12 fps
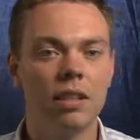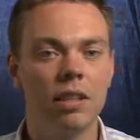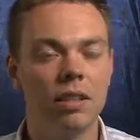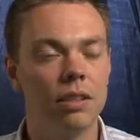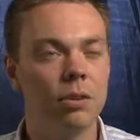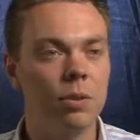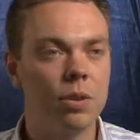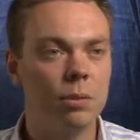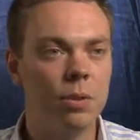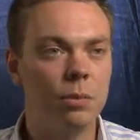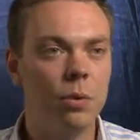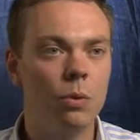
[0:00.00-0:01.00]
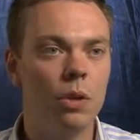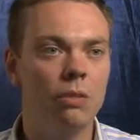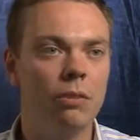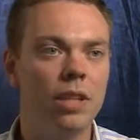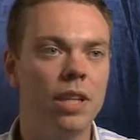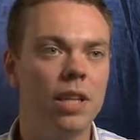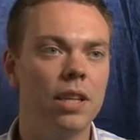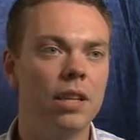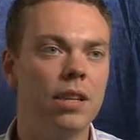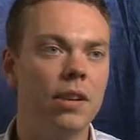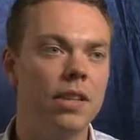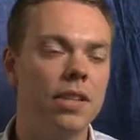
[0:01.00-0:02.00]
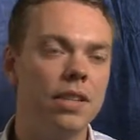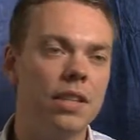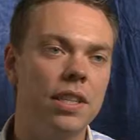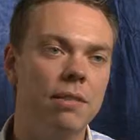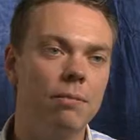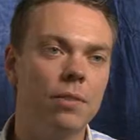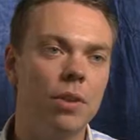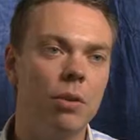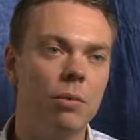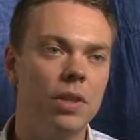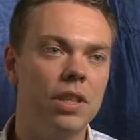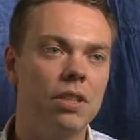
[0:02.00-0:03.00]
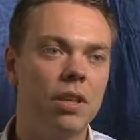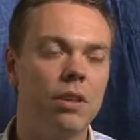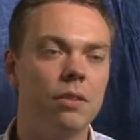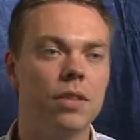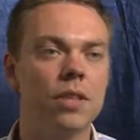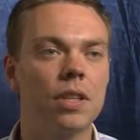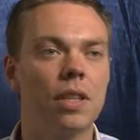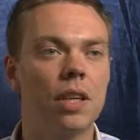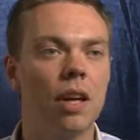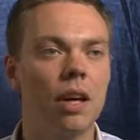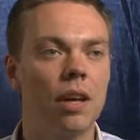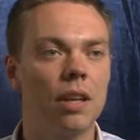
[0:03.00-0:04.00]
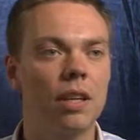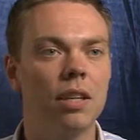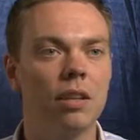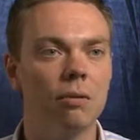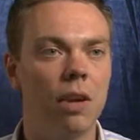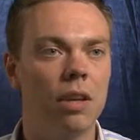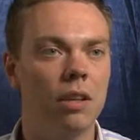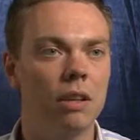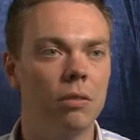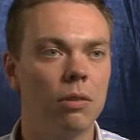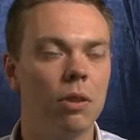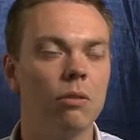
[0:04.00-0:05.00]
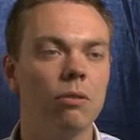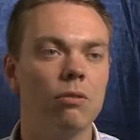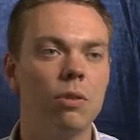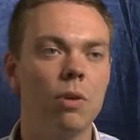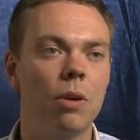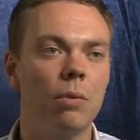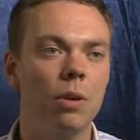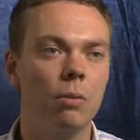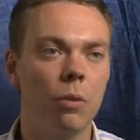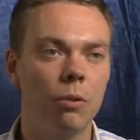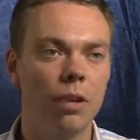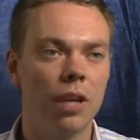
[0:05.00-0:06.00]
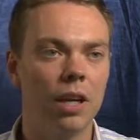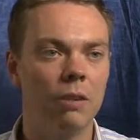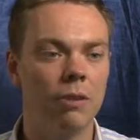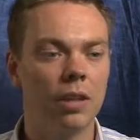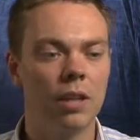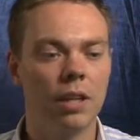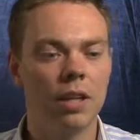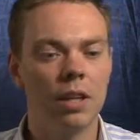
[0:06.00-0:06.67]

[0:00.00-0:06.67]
the Christmas ball every year, going to see comedy shows in and around the Coventry, Birmingham, Warwick area.